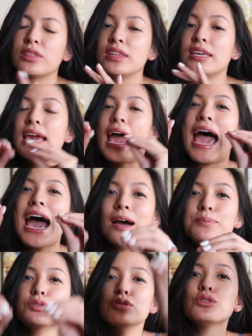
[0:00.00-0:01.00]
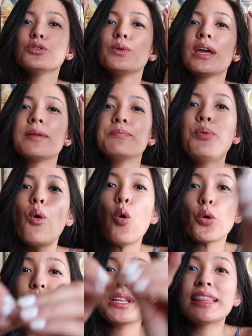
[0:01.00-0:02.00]
the absolute
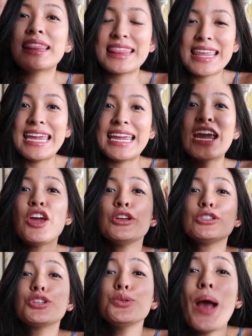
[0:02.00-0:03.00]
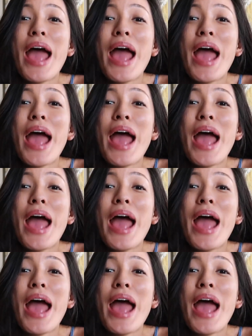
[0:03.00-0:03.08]
important thing to